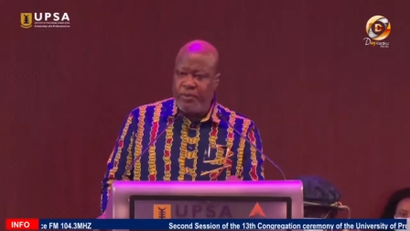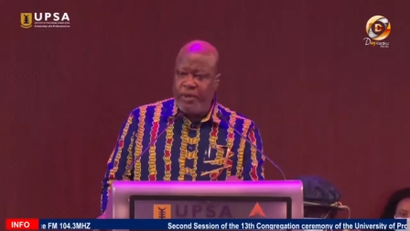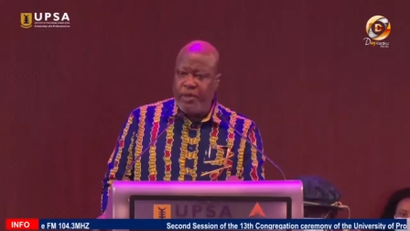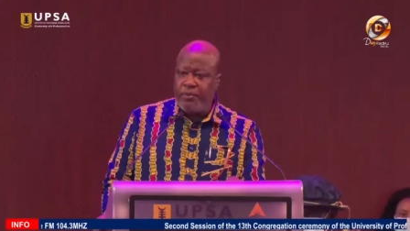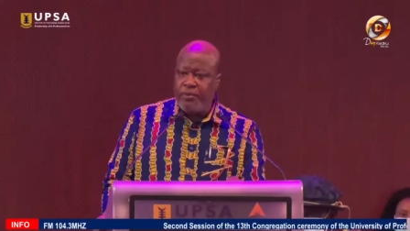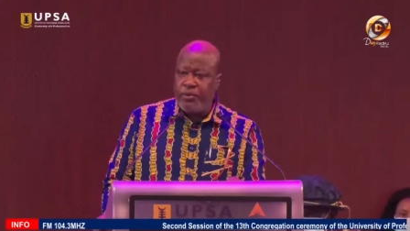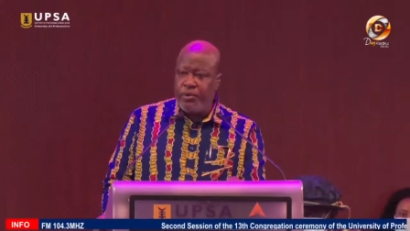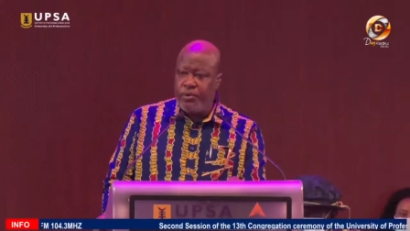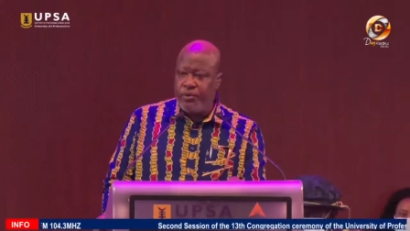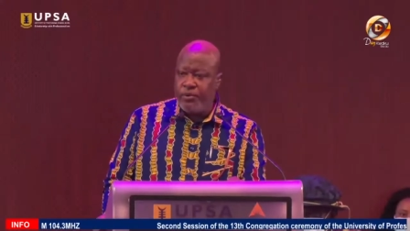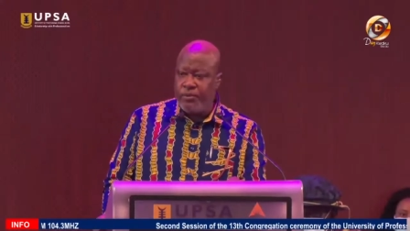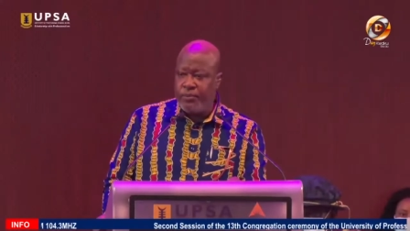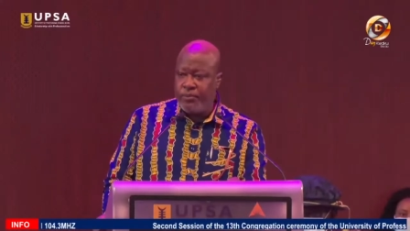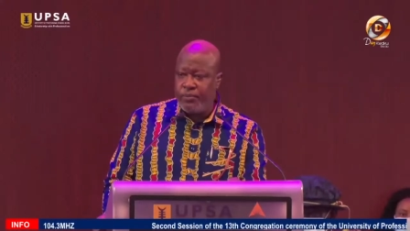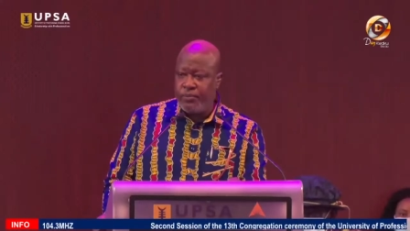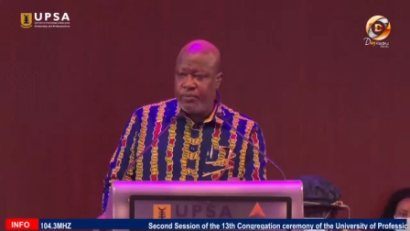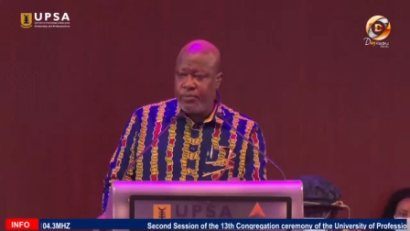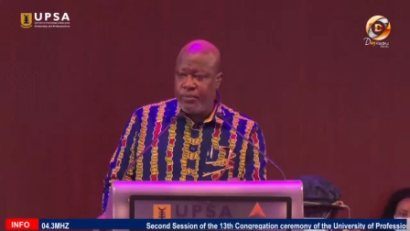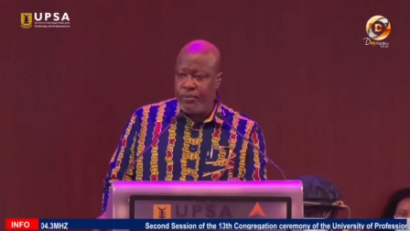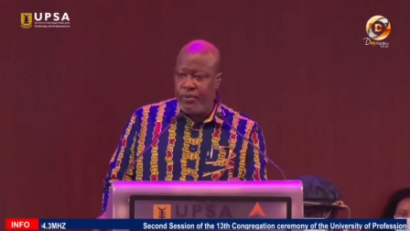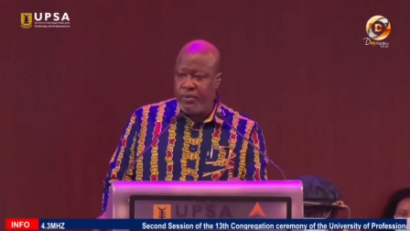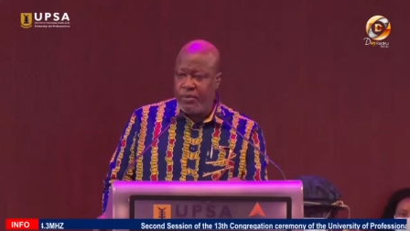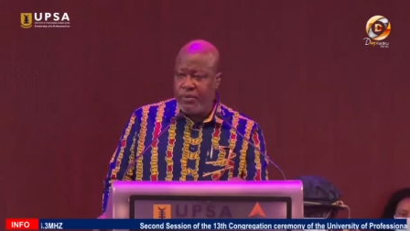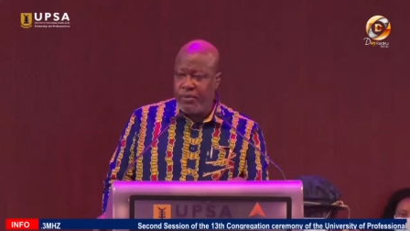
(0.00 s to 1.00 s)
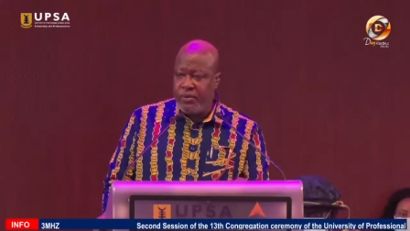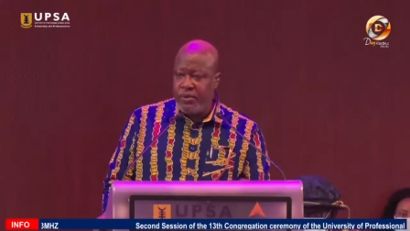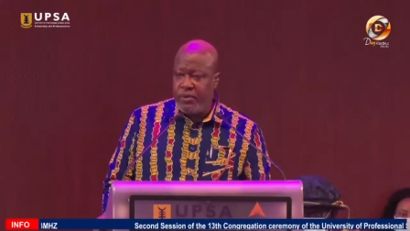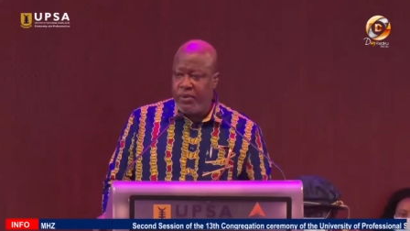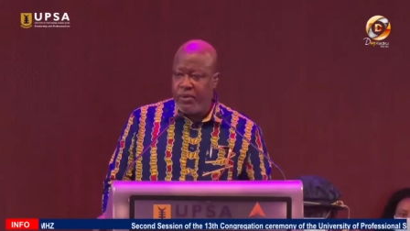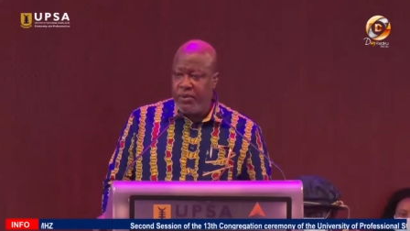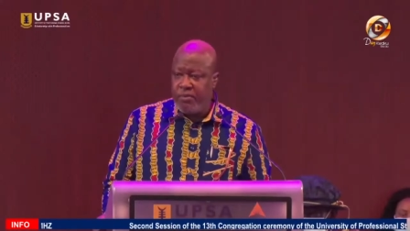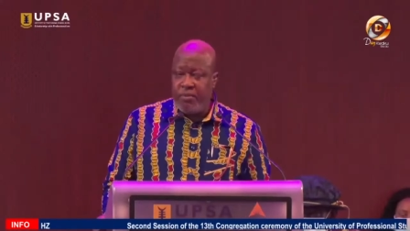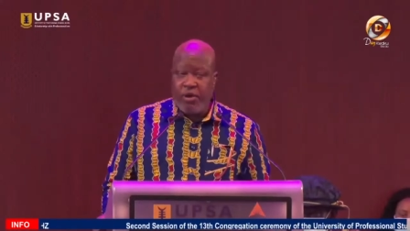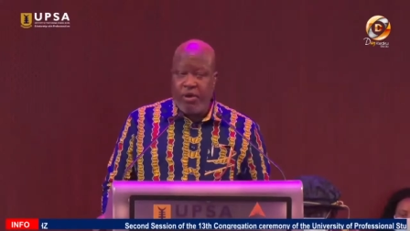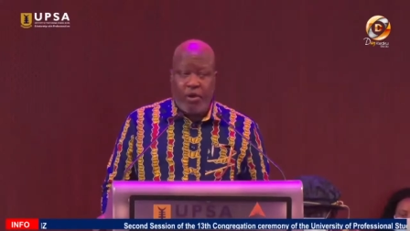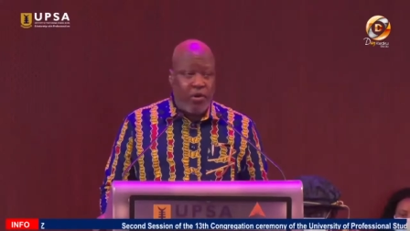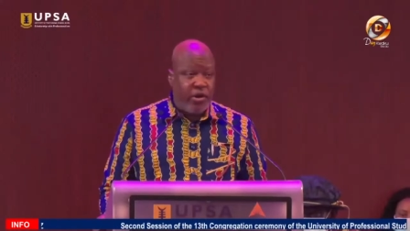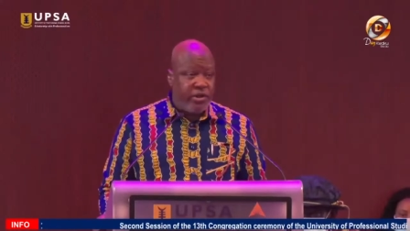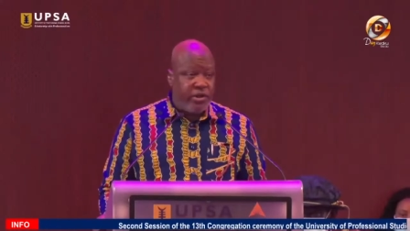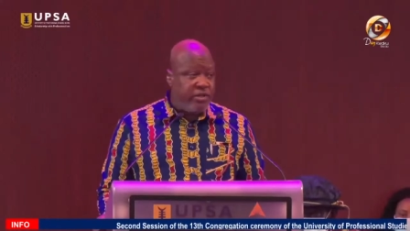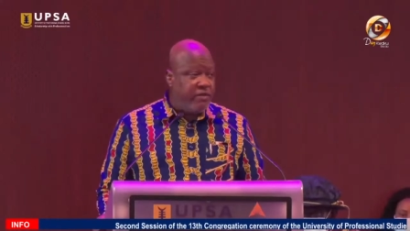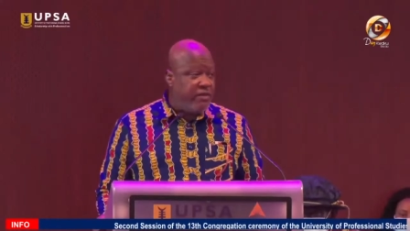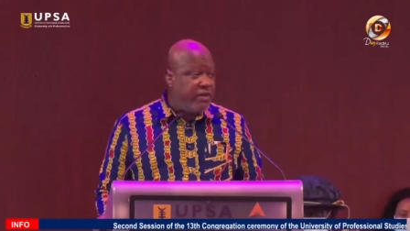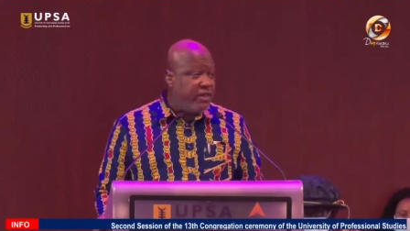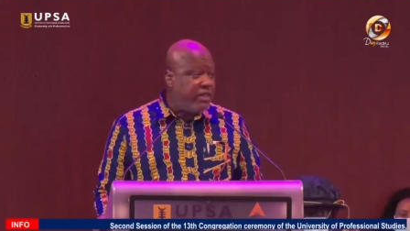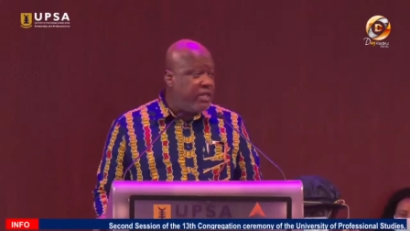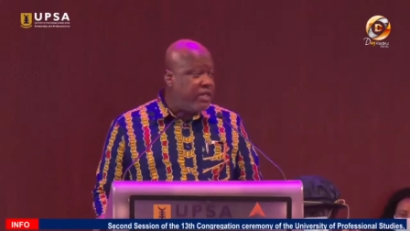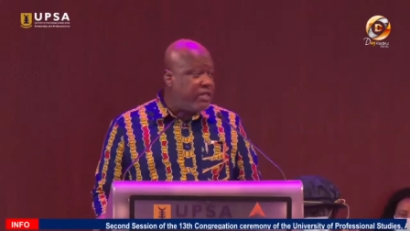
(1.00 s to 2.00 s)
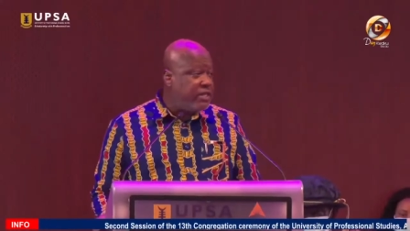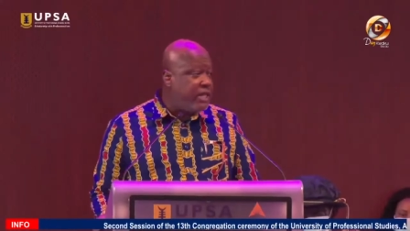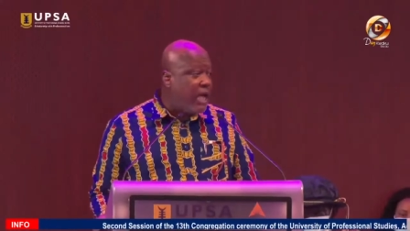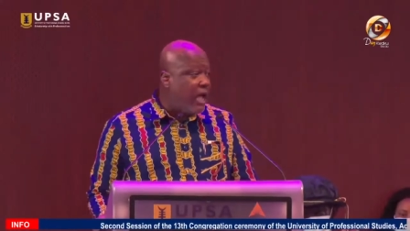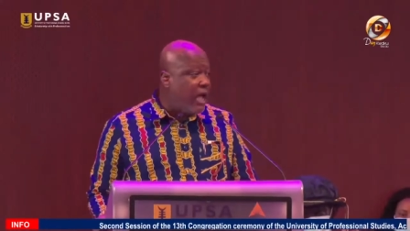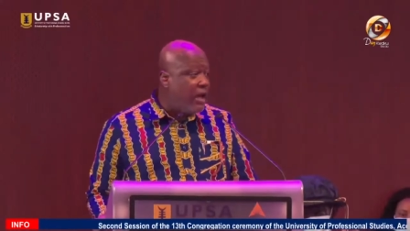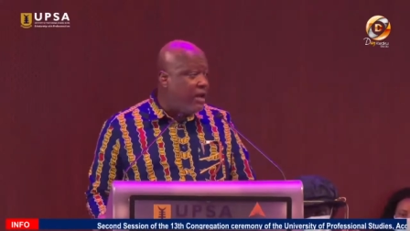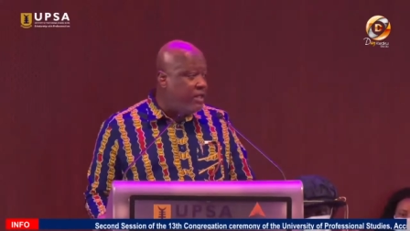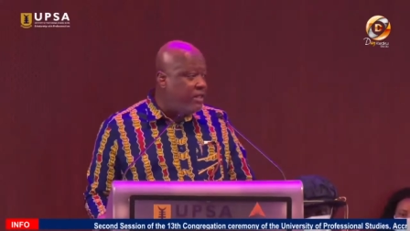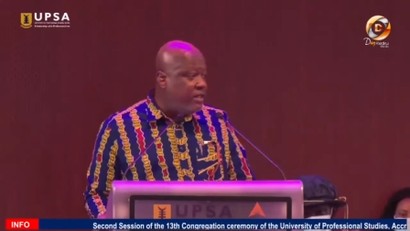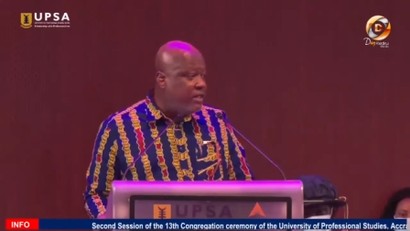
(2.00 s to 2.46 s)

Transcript: people, because even the dull